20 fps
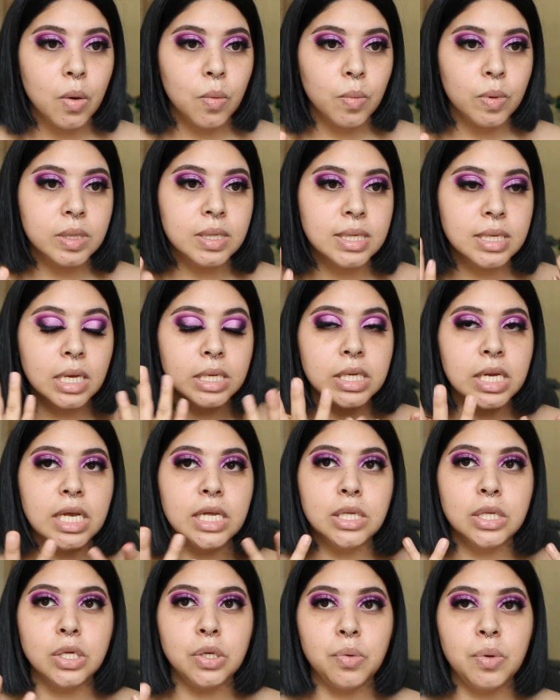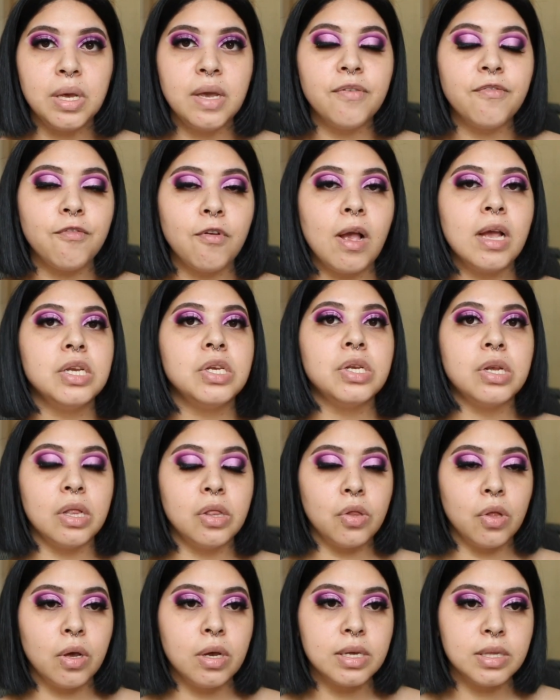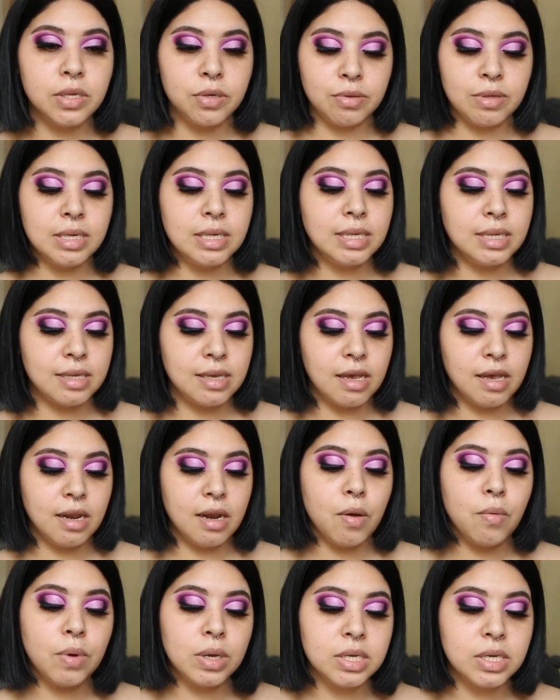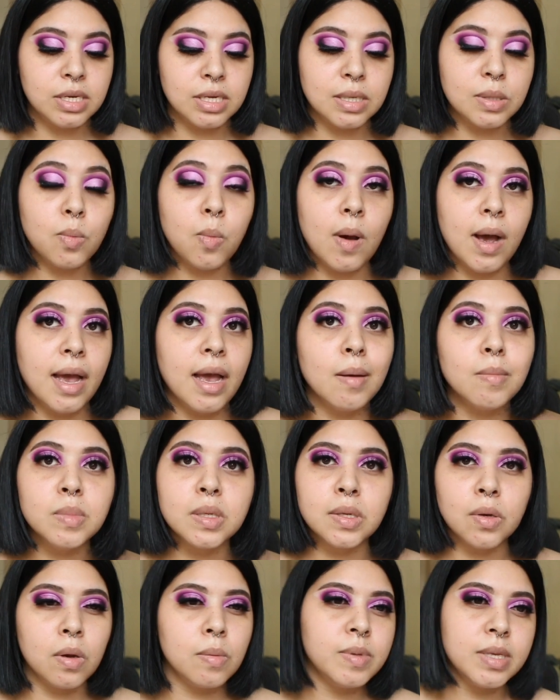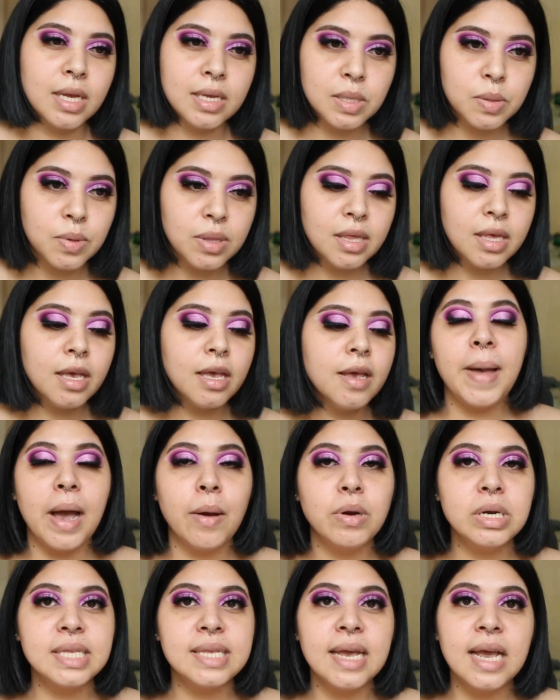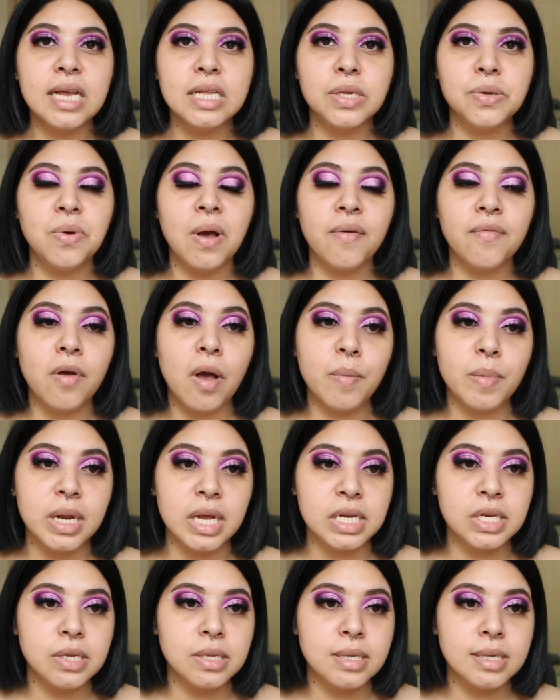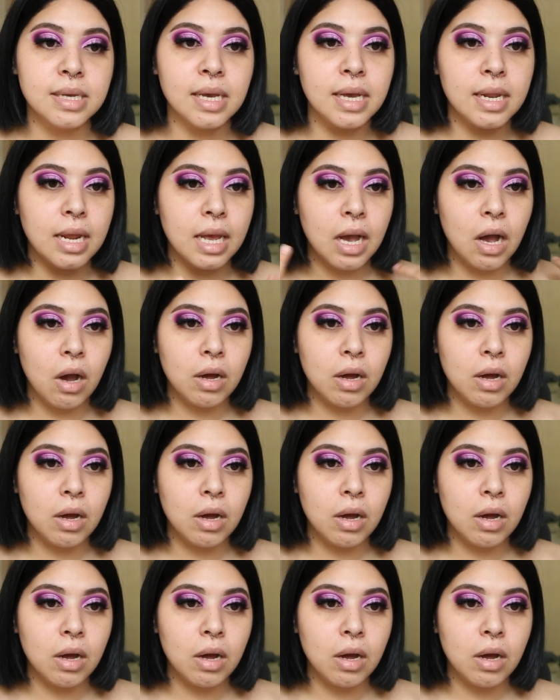with such a dewy, fresh look to the skin, which is why I'm so obsessed with it. I would say I do have combination skin.